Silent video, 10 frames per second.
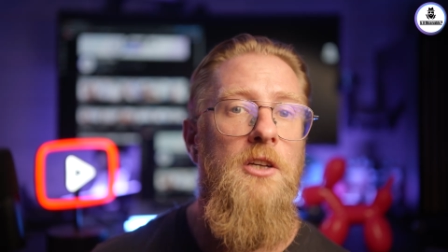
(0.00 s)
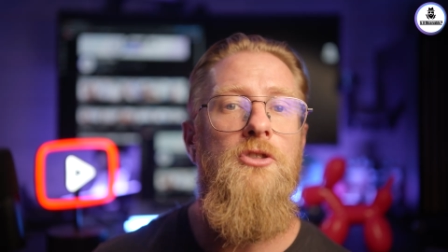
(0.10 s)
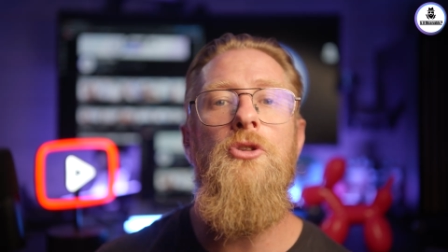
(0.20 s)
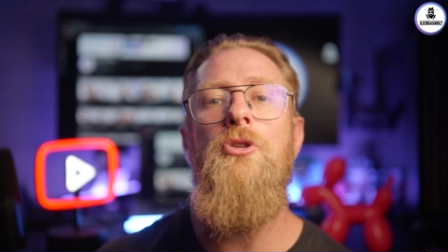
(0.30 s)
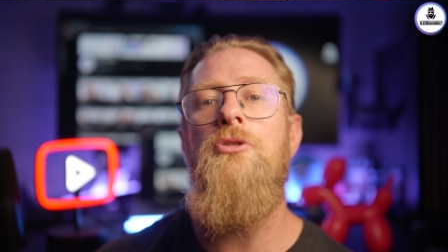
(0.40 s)

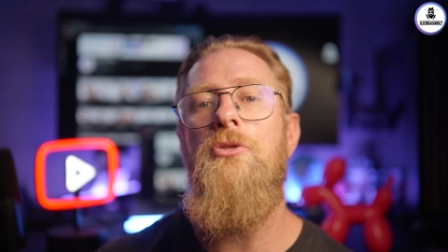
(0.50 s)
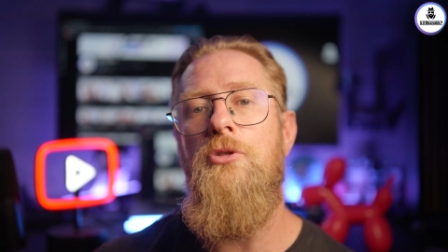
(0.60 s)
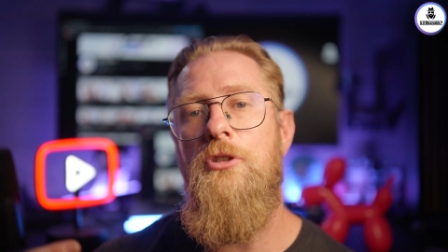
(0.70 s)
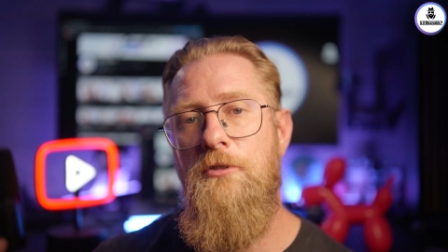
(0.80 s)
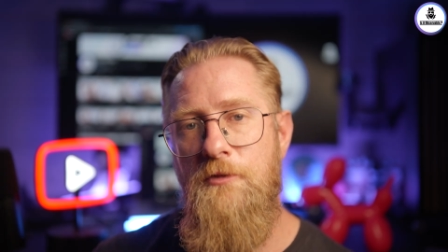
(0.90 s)
So you can
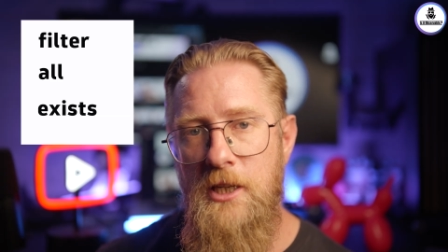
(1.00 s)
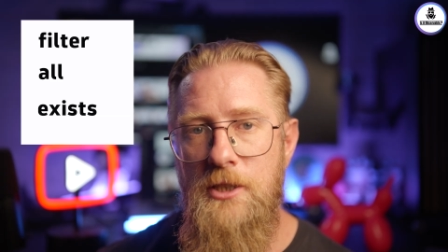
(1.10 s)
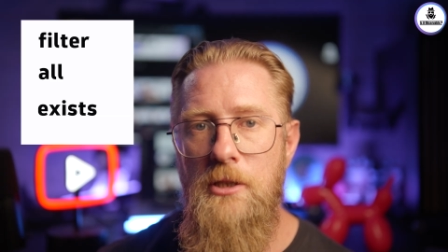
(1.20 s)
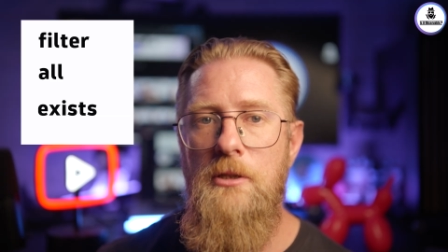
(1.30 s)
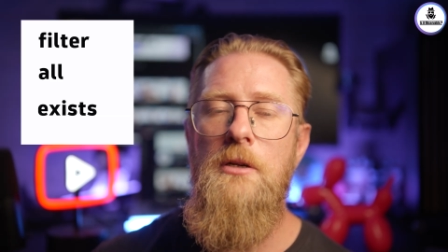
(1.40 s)
use
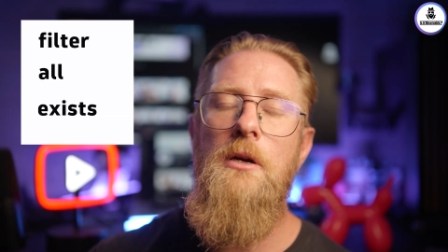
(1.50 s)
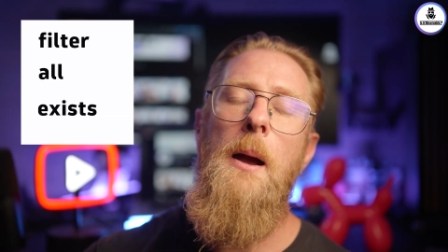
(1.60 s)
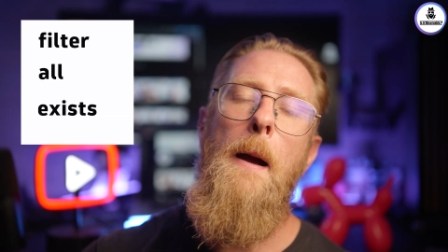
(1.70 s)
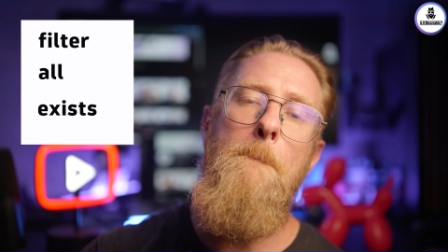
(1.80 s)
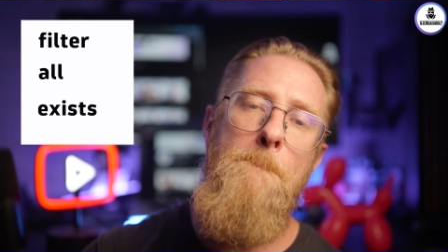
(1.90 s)
filter,
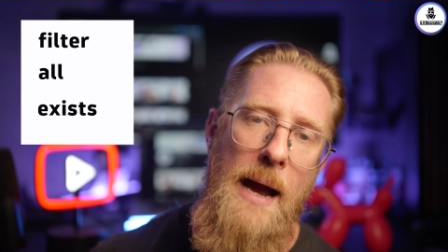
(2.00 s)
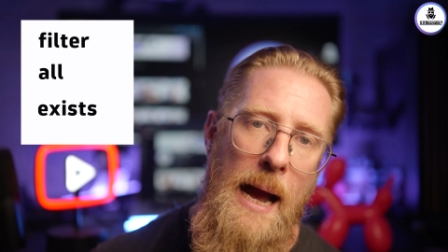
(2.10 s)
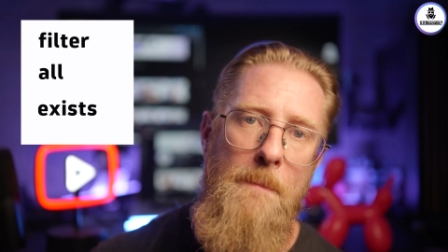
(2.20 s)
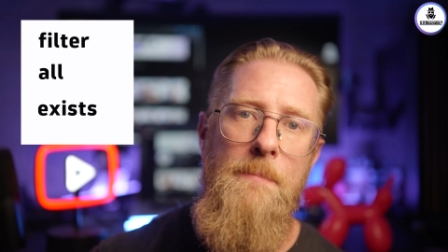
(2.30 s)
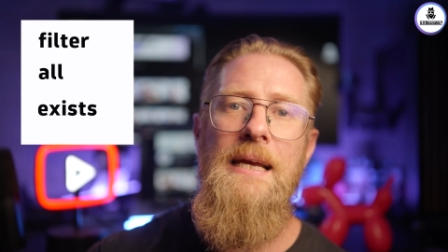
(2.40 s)

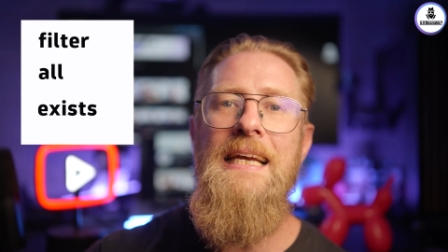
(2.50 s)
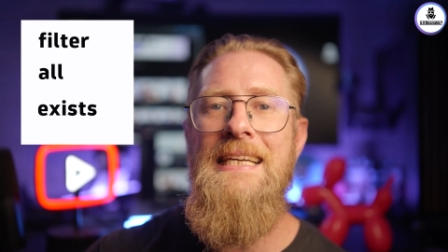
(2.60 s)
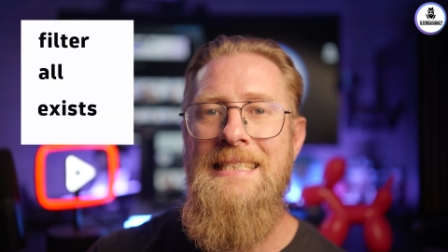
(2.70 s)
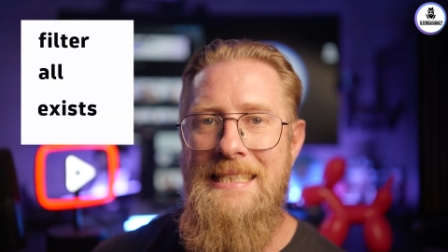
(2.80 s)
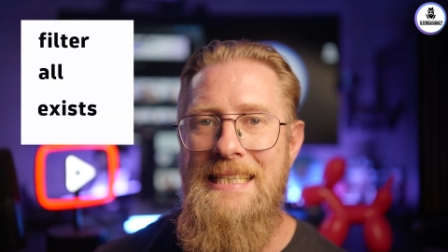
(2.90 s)
map,
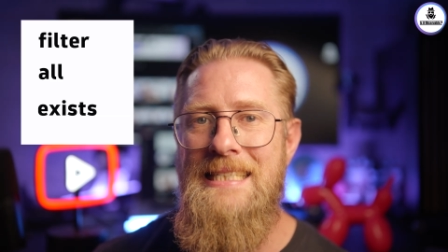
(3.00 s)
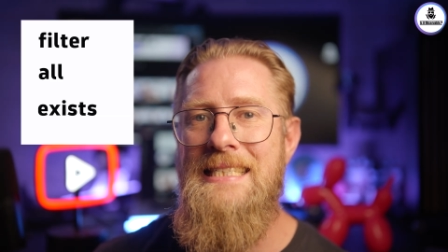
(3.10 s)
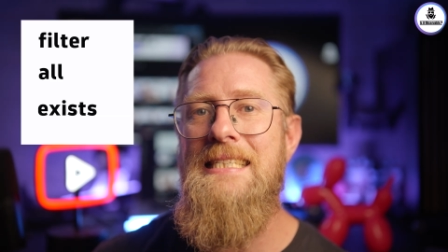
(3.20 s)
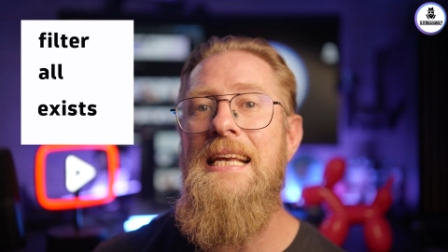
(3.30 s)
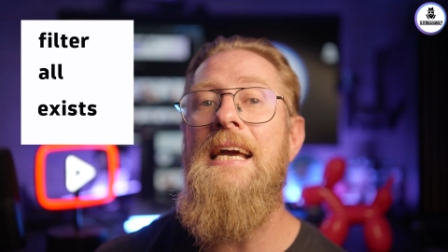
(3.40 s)

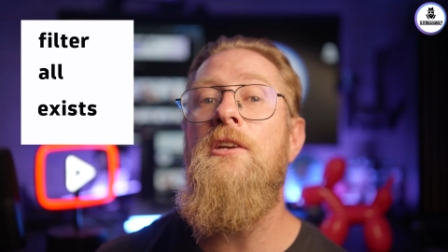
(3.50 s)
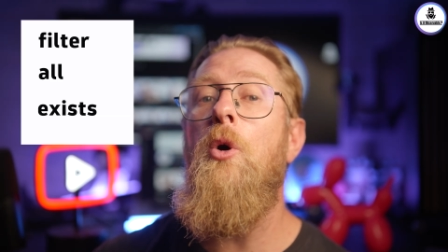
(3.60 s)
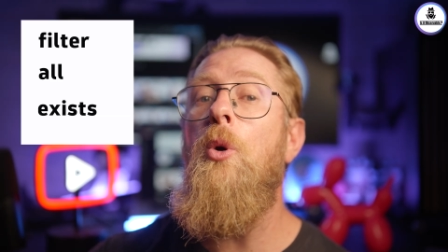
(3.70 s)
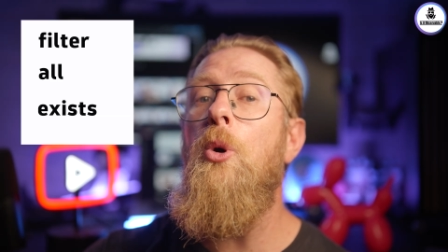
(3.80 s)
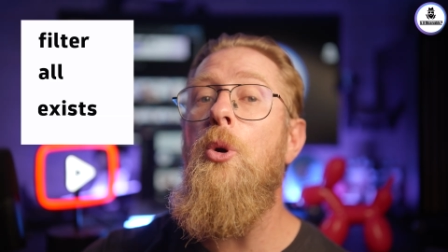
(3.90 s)
exists, and
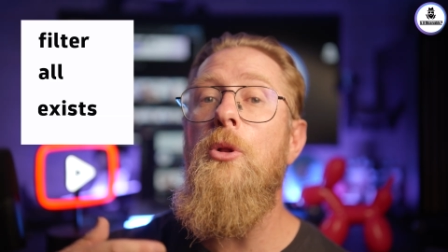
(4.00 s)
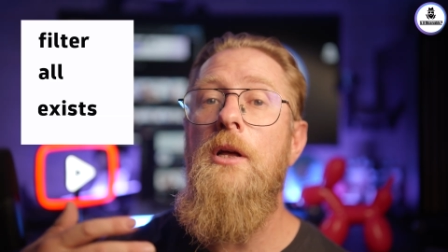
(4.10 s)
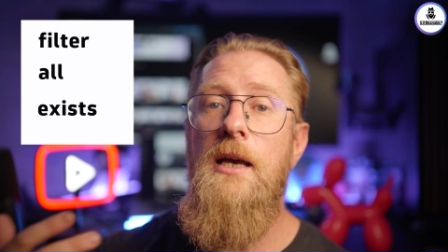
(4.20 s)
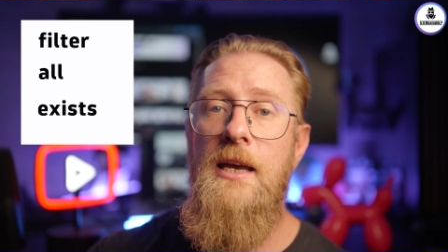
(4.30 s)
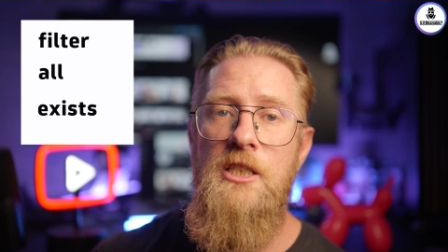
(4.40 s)
all
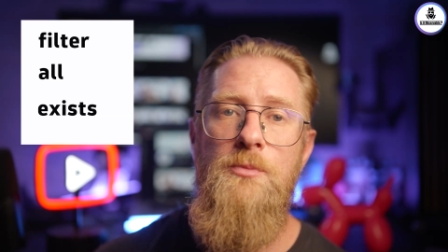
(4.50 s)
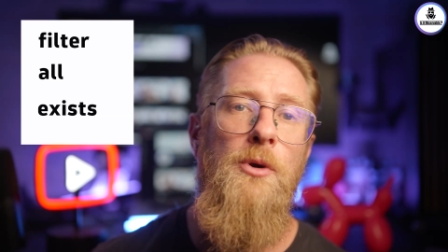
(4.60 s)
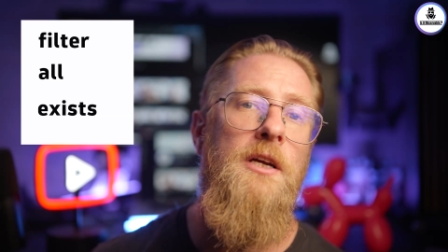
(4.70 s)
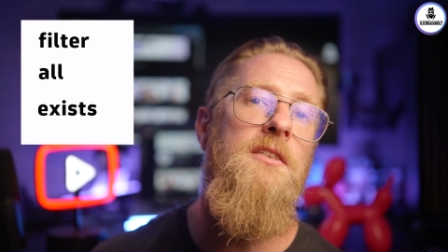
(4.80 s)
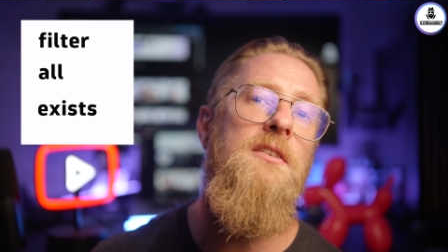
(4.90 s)

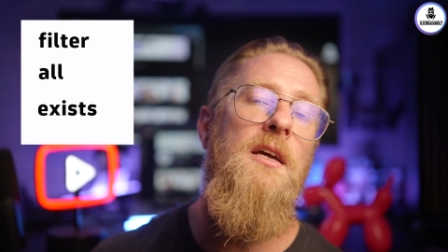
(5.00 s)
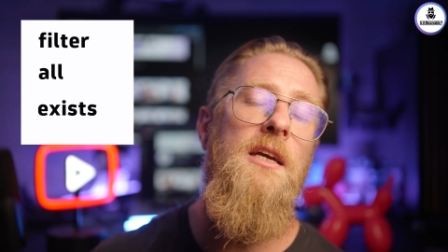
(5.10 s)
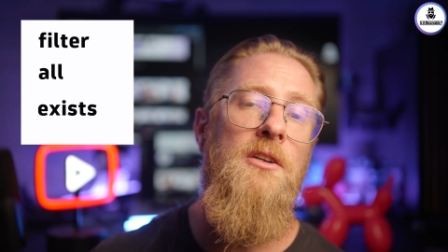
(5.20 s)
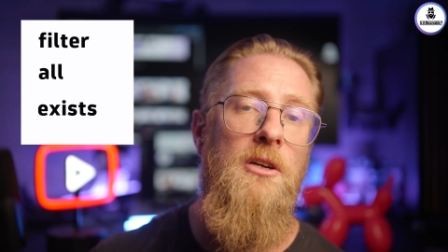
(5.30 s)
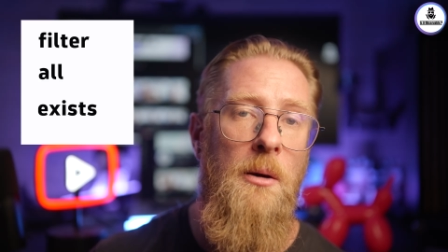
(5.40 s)
express in a